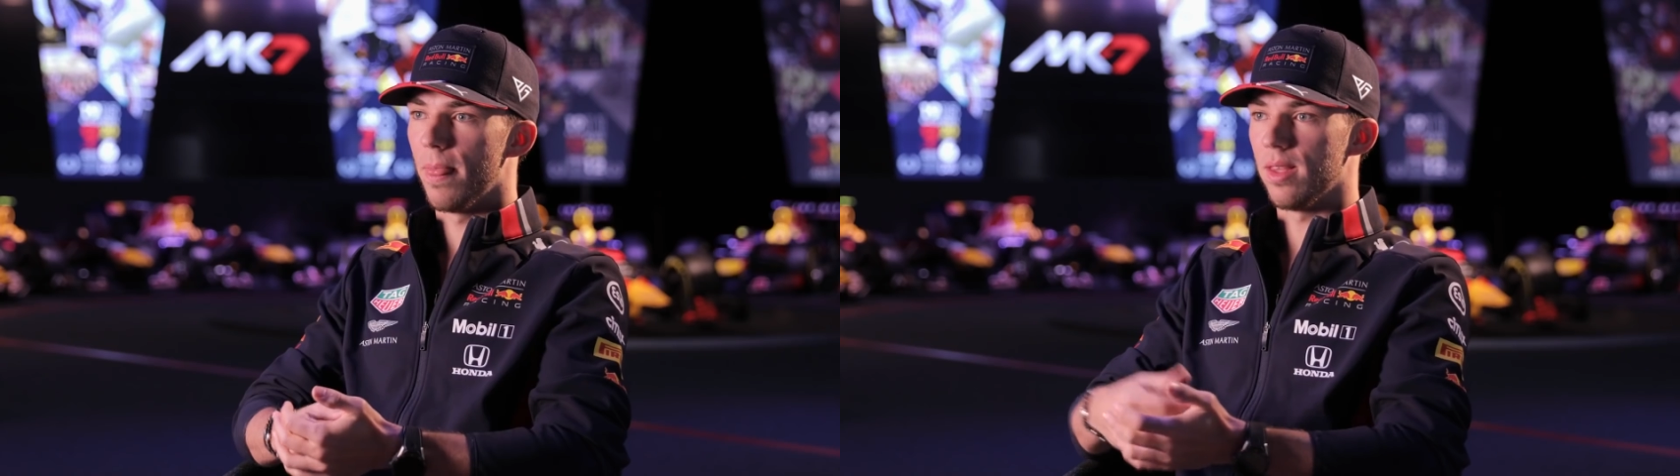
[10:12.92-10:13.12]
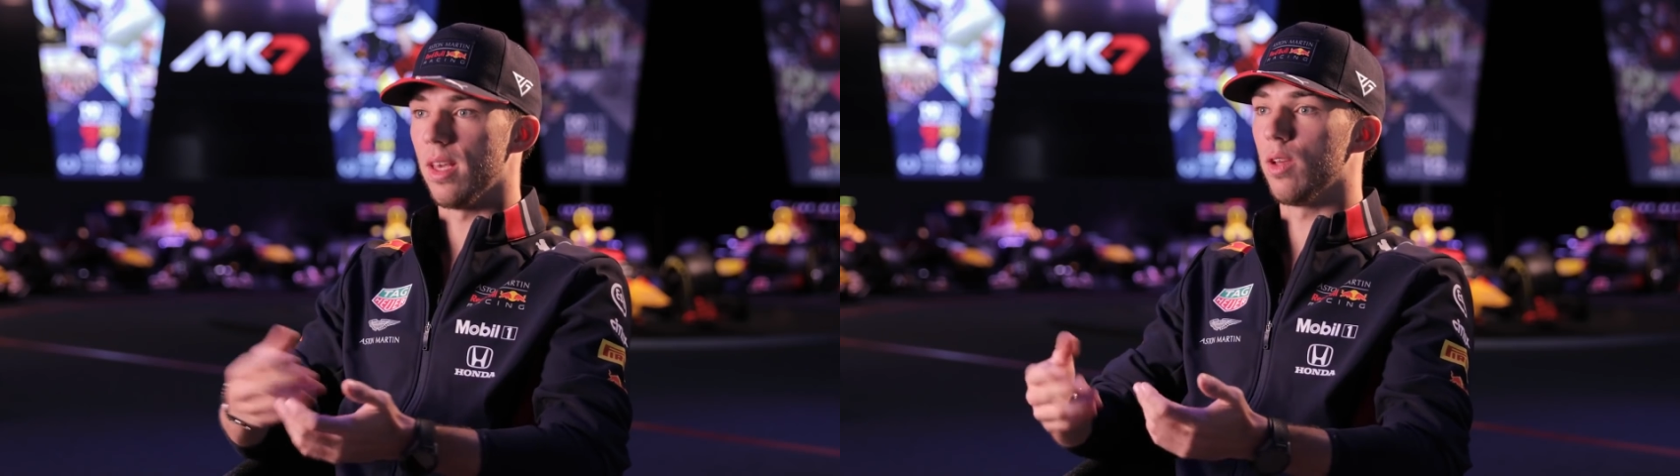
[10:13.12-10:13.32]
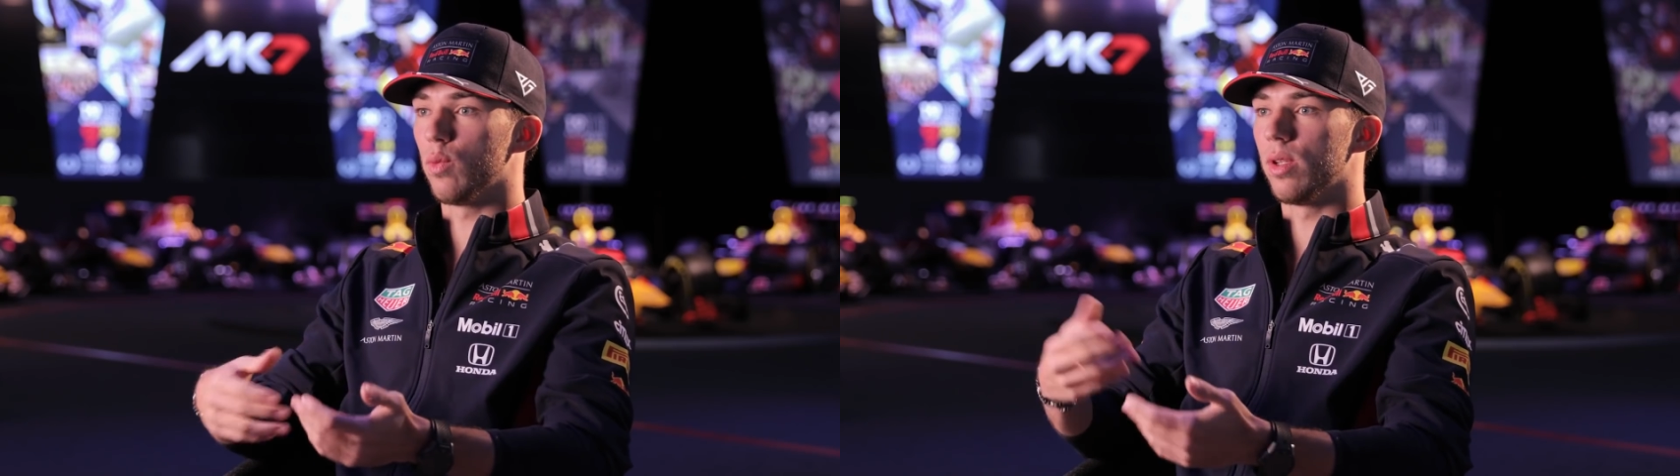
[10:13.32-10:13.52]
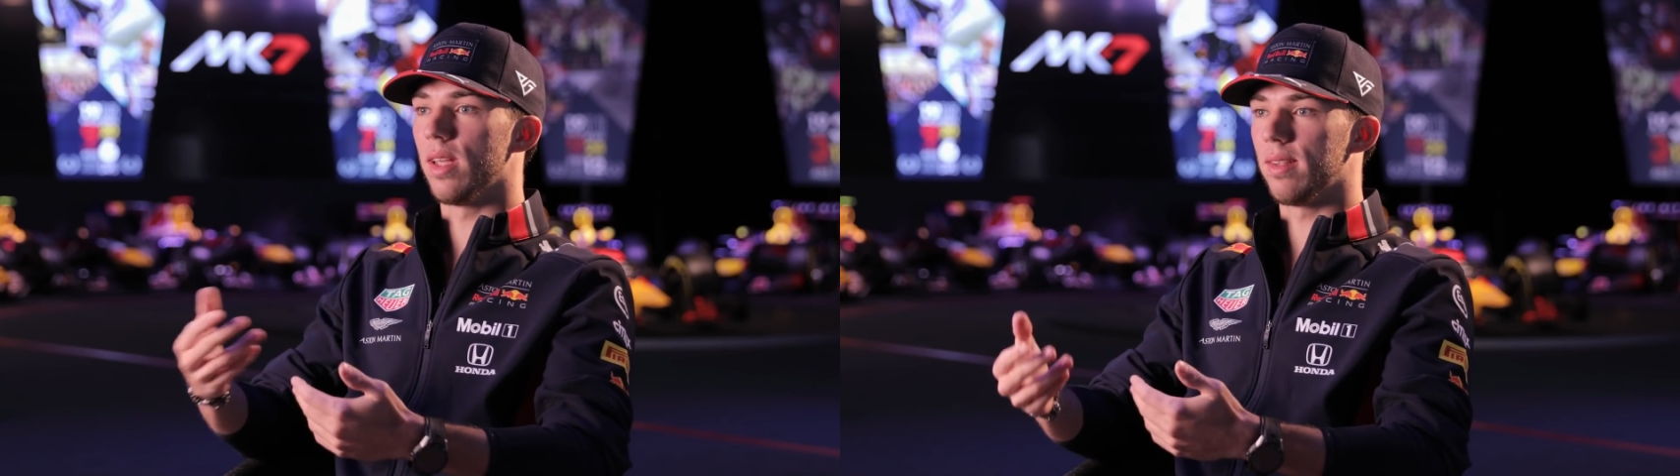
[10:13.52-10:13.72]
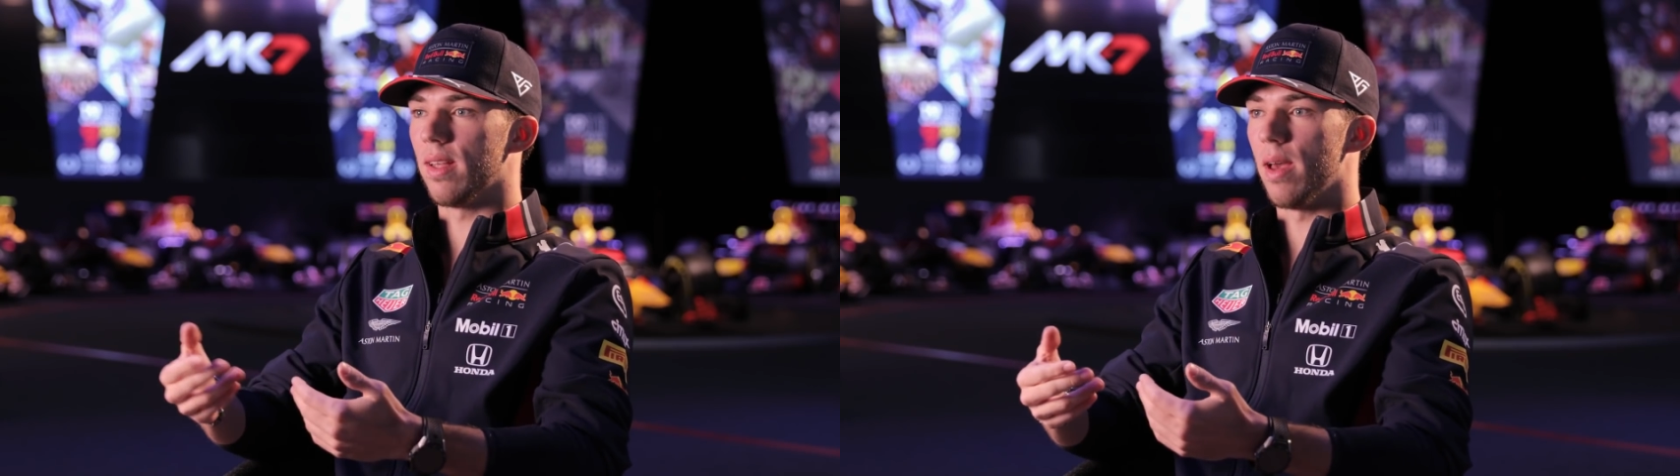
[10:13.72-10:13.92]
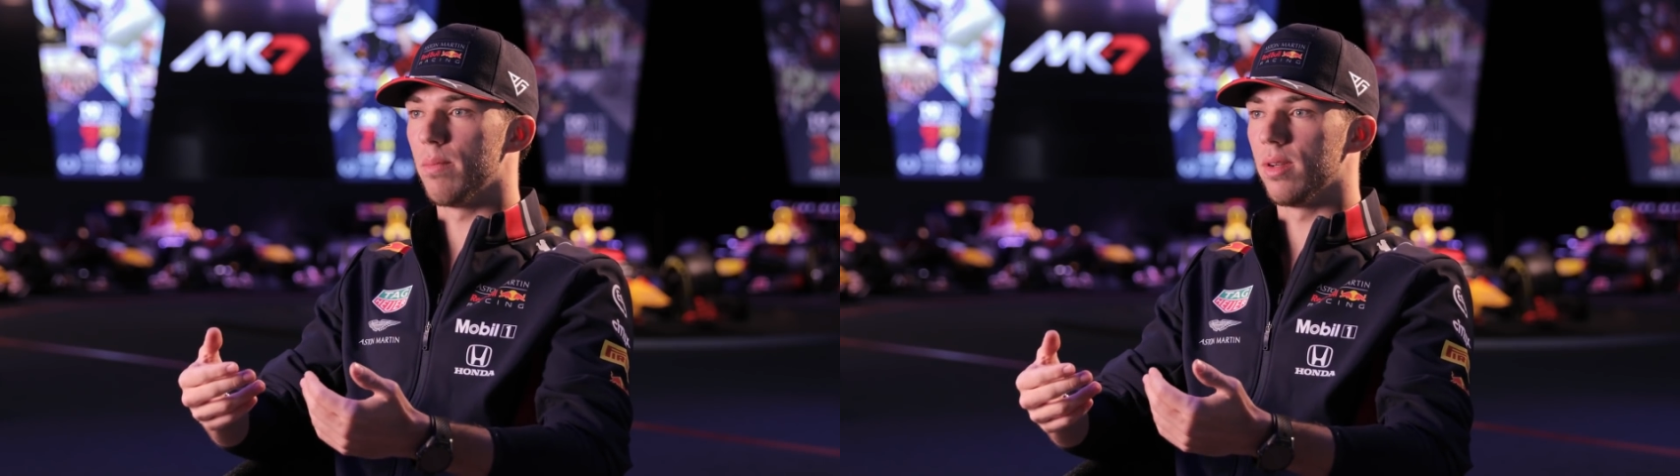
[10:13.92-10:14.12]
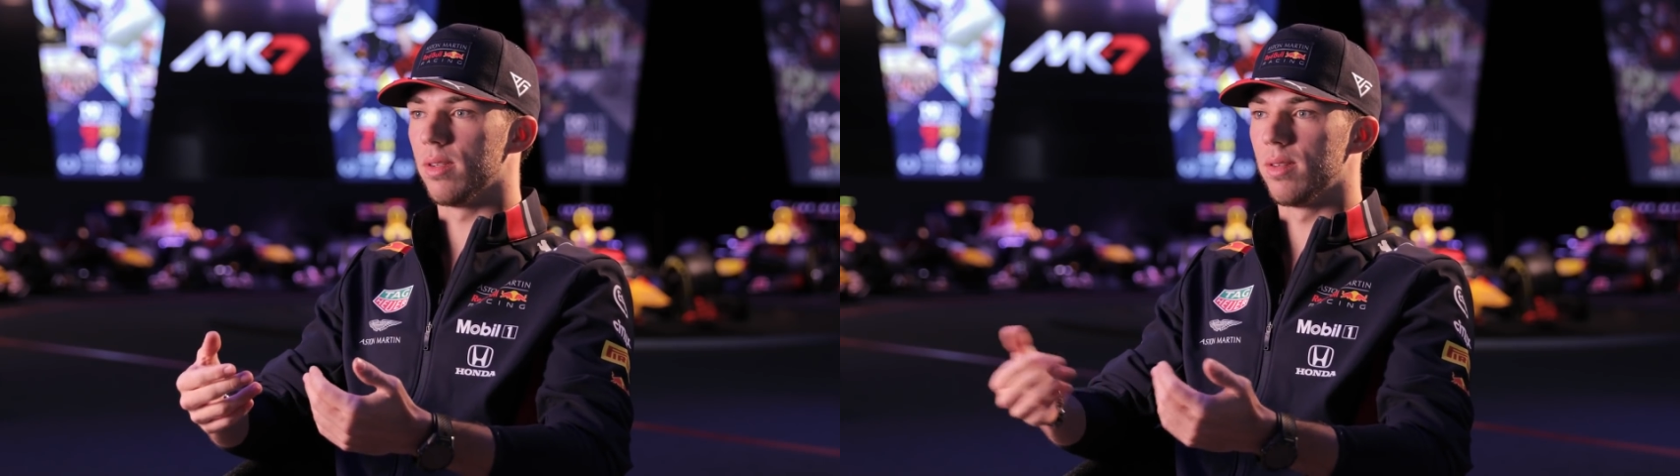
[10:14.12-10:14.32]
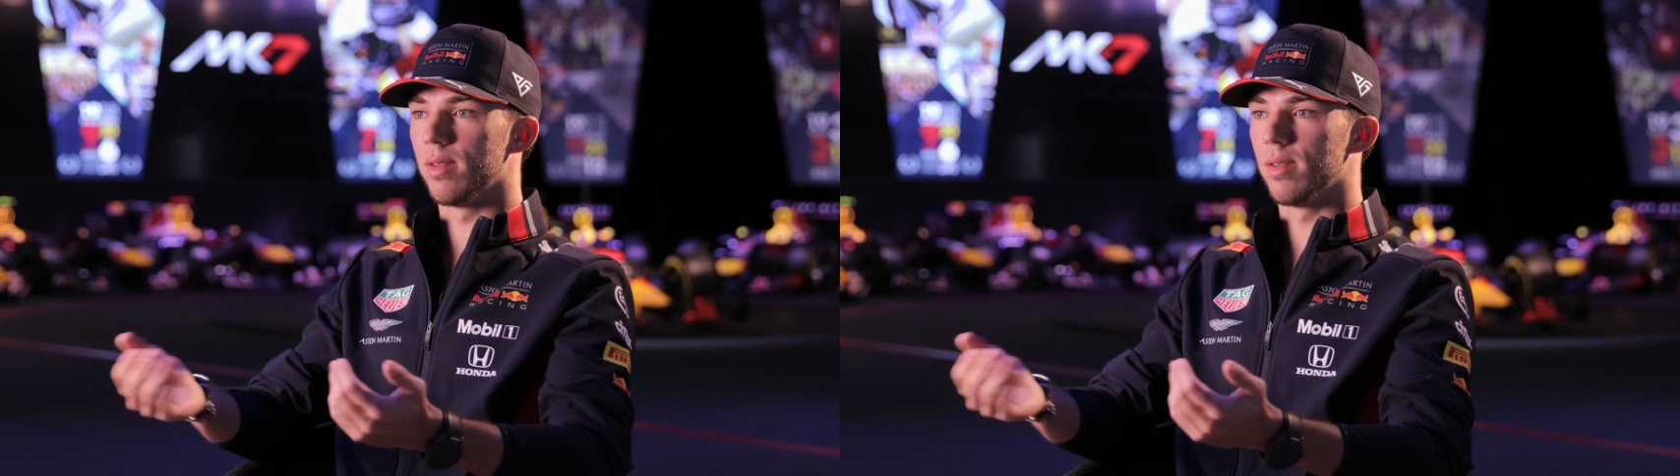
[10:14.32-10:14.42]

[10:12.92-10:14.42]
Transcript: I think it will take time, but